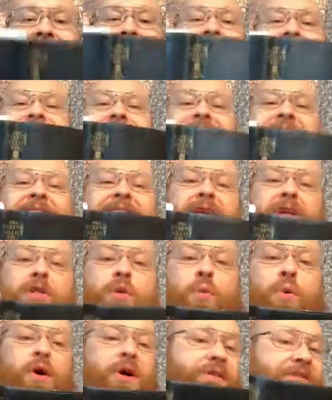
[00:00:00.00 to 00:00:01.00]
stand on the
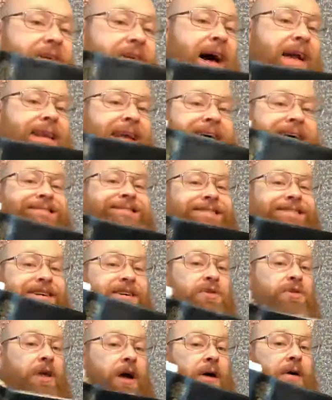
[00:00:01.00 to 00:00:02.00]
Word of God, and I still
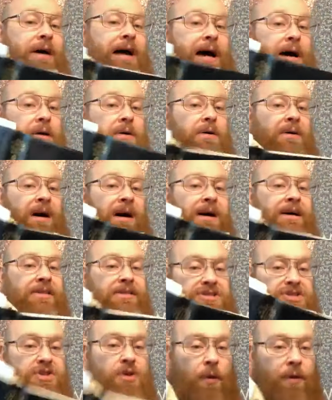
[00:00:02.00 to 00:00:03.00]
know how the
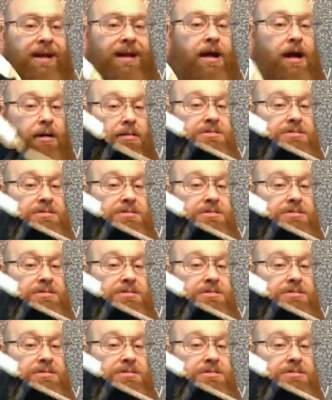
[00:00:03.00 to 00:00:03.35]
story goes.